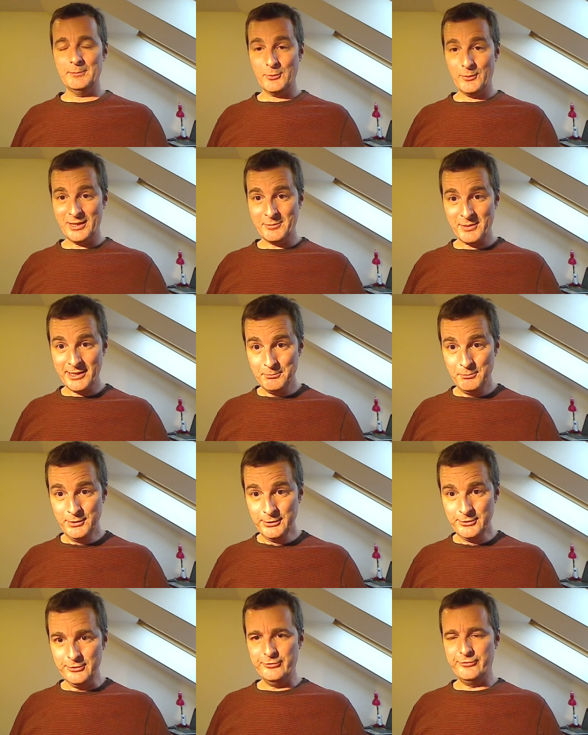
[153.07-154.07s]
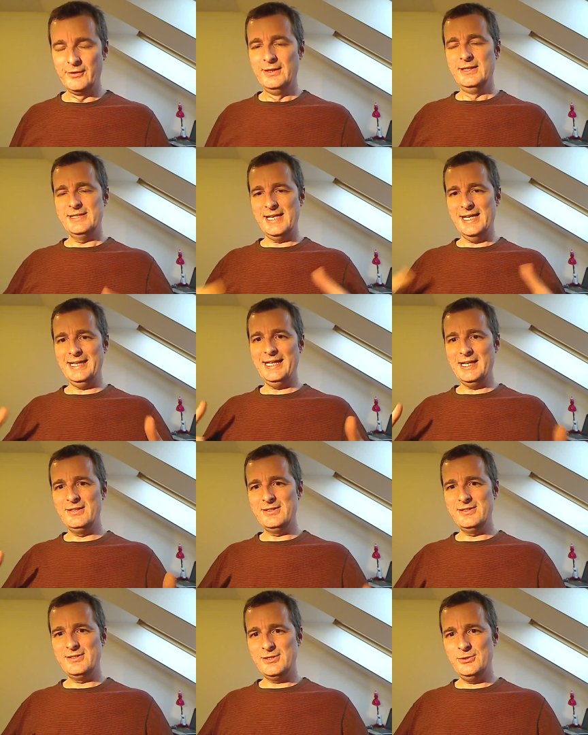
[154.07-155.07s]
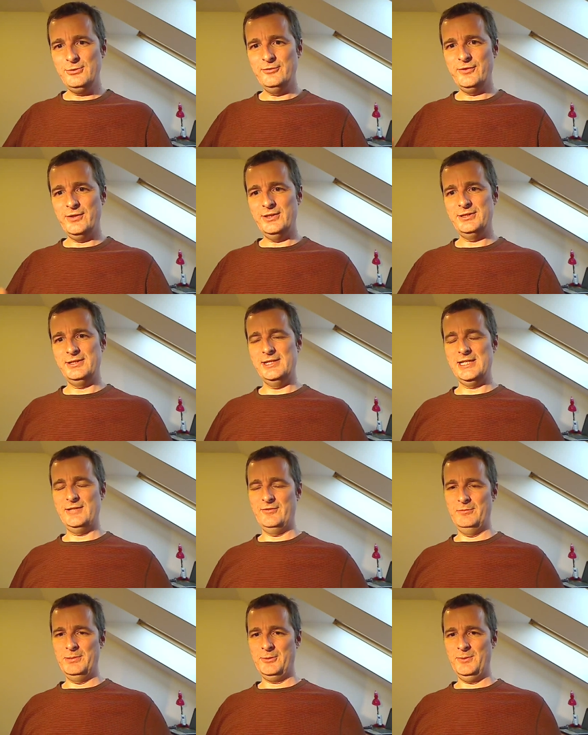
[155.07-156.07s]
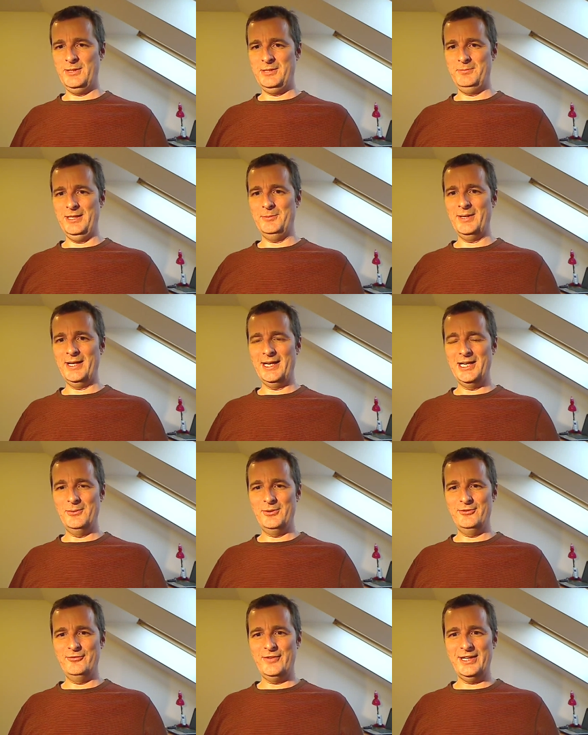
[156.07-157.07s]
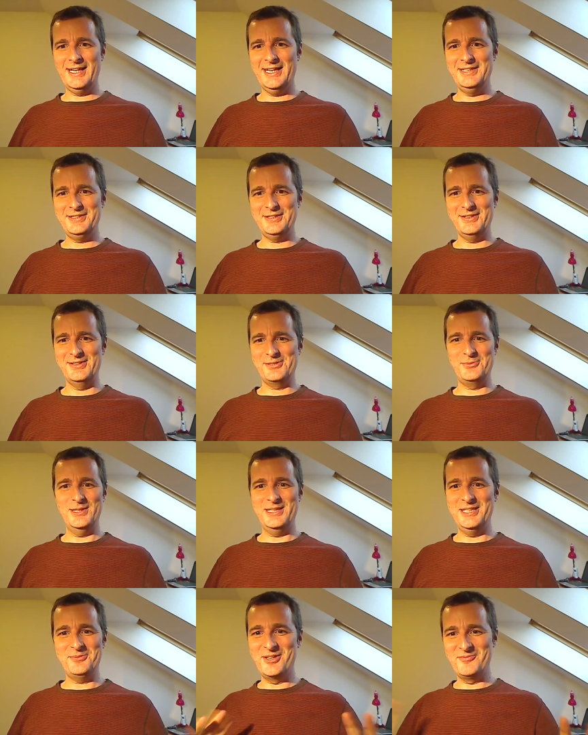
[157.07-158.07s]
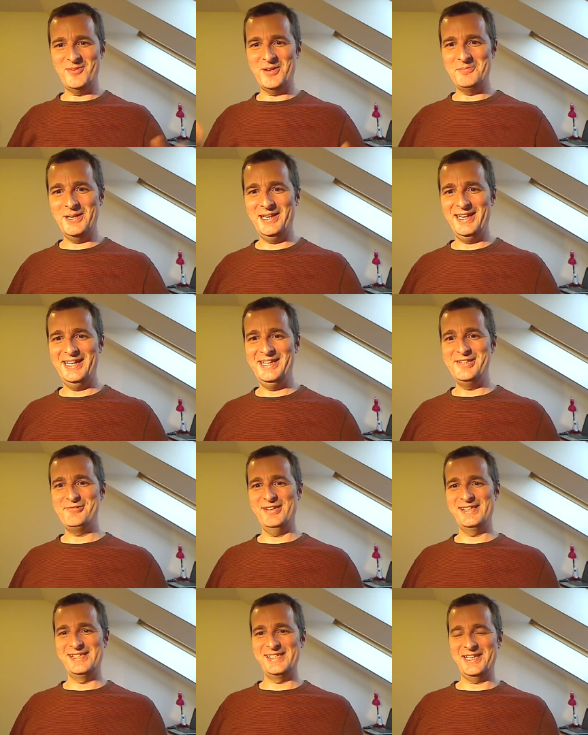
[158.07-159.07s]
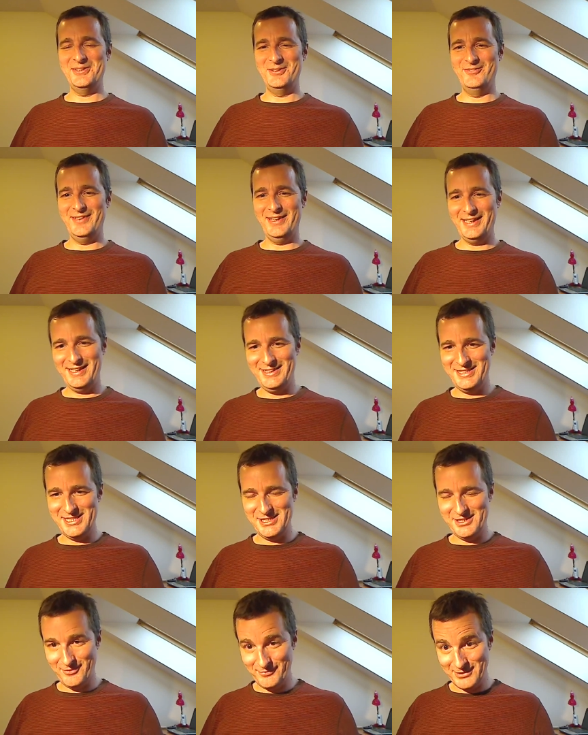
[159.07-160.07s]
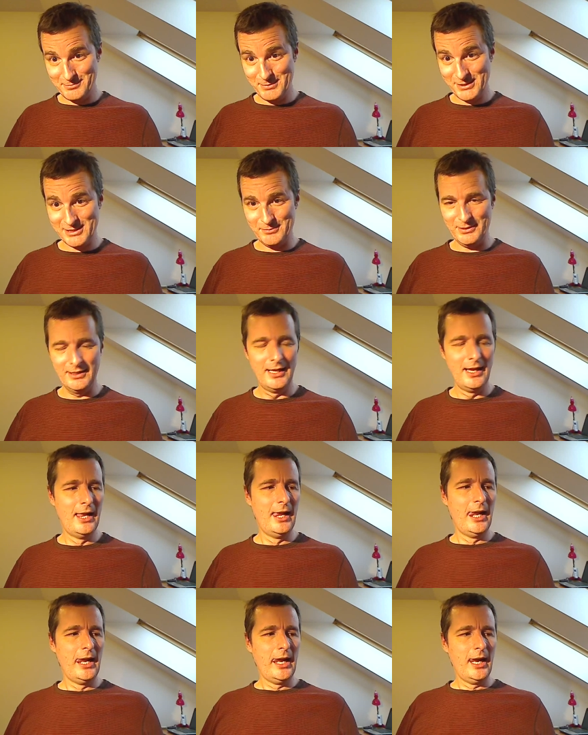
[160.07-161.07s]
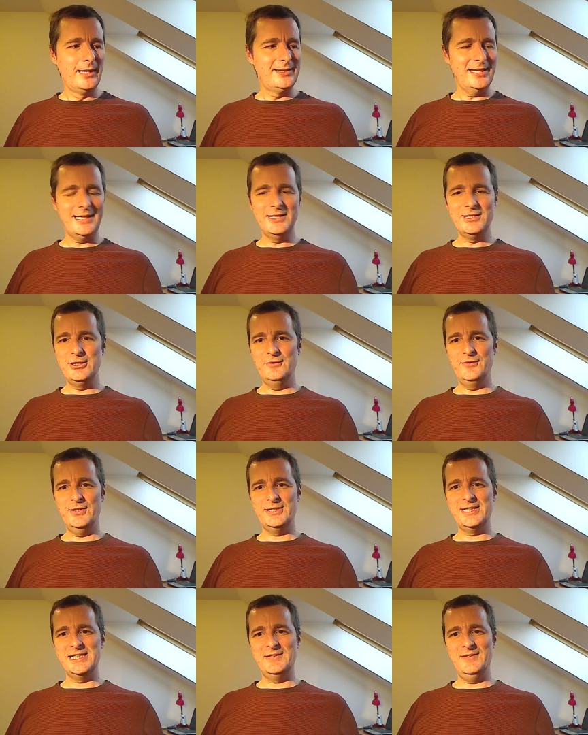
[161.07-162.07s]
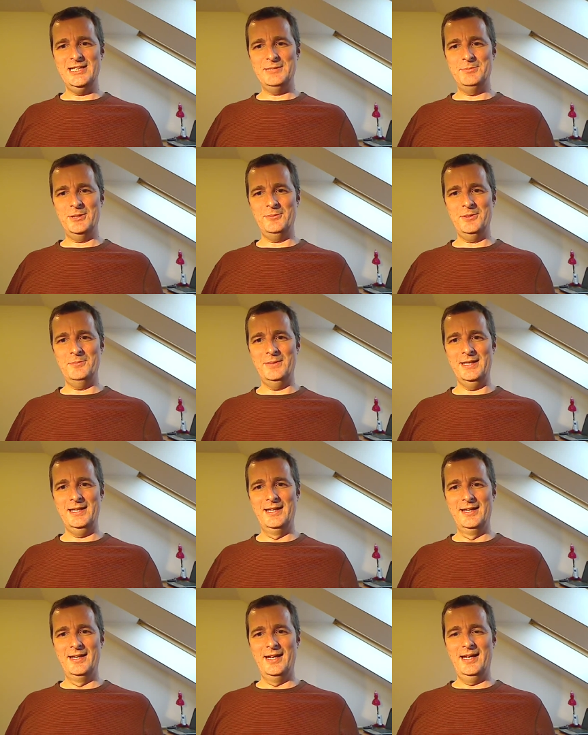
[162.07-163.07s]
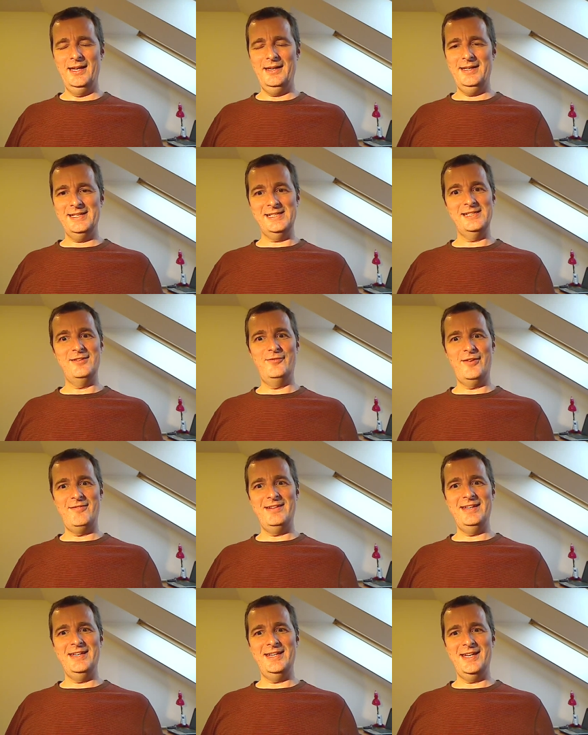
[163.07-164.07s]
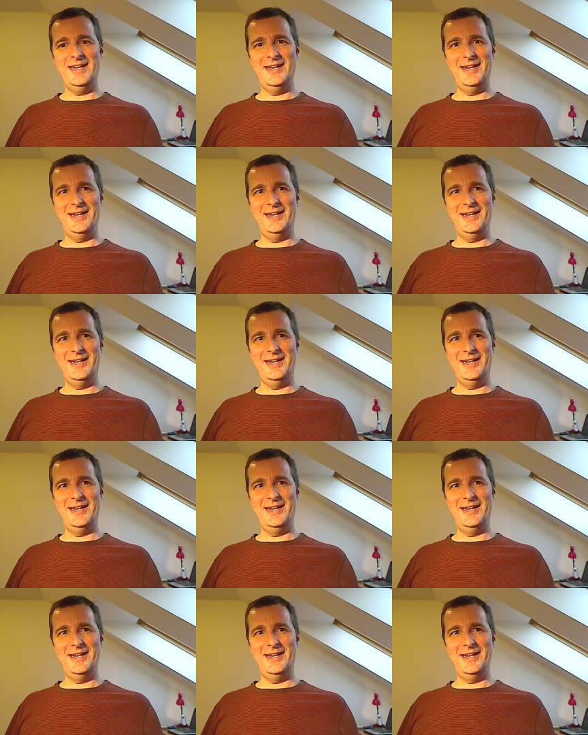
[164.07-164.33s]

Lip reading: But when I'm on the move, taking 2 versions of a book with me when I go on vacations, which is one of my big interests, to go on vacations as often as possible, taking 2 versions of each book with me isn't very